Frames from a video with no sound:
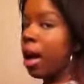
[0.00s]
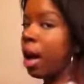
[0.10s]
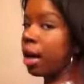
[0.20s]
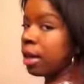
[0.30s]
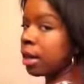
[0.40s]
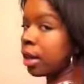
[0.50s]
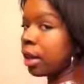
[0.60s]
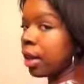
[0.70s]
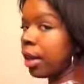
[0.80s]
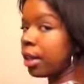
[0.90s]
I
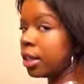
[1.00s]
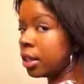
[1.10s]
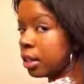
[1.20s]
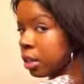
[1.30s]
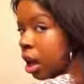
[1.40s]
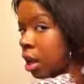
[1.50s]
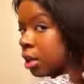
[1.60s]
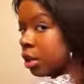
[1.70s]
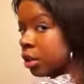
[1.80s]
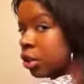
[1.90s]
think it's
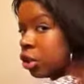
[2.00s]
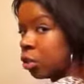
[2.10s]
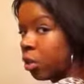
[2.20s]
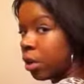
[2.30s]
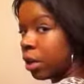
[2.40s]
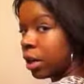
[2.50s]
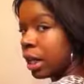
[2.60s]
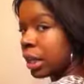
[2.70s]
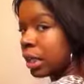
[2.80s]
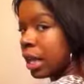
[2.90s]
gotten shorter
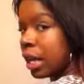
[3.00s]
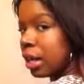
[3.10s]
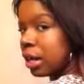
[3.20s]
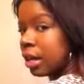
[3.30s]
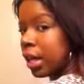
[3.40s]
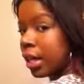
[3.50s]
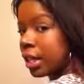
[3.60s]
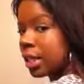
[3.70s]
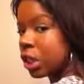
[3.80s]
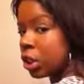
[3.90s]
in length. Like, it
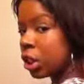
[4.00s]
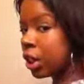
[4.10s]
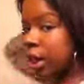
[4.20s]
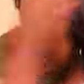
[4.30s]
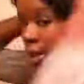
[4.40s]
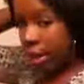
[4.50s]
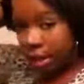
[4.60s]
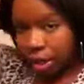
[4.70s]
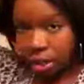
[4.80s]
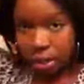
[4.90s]
doesn't look
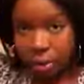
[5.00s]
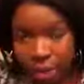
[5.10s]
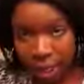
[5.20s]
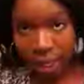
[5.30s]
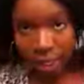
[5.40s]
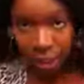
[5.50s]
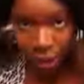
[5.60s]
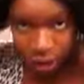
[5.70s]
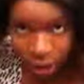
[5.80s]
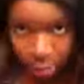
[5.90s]
28
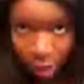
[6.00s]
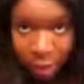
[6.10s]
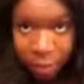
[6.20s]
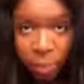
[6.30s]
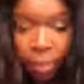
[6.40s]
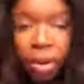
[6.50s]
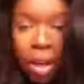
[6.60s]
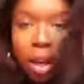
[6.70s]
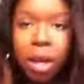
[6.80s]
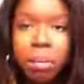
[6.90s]
inches to me,
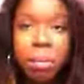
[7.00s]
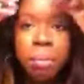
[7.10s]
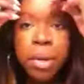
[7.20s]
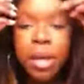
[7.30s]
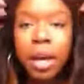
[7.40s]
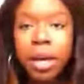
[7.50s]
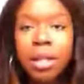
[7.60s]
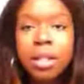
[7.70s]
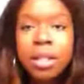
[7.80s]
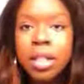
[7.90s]

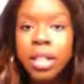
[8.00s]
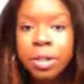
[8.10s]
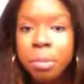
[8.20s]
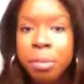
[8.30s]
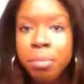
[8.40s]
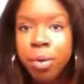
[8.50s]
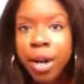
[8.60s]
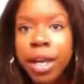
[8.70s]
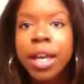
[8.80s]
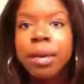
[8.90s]
because it's been
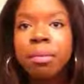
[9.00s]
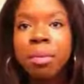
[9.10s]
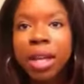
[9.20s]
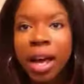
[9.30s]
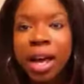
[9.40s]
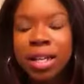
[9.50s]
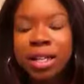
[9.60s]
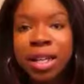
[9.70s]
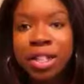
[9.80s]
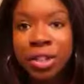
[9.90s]
breaking
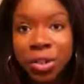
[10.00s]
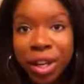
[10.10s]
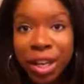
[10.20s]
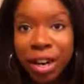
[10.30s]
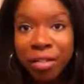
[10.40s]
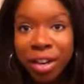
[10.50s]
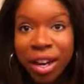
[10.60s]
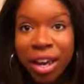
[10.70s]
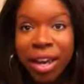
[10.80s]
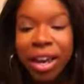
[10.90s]
because I straighten it every
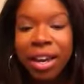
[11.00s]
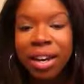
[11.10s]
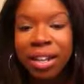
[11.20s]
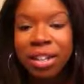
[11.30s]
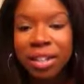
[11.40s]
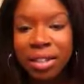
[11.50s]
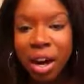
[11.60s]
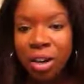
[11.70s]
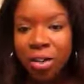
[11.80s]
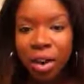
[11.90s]
day and it's
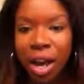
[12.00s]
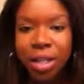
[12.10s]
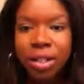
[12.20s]
gotten dry.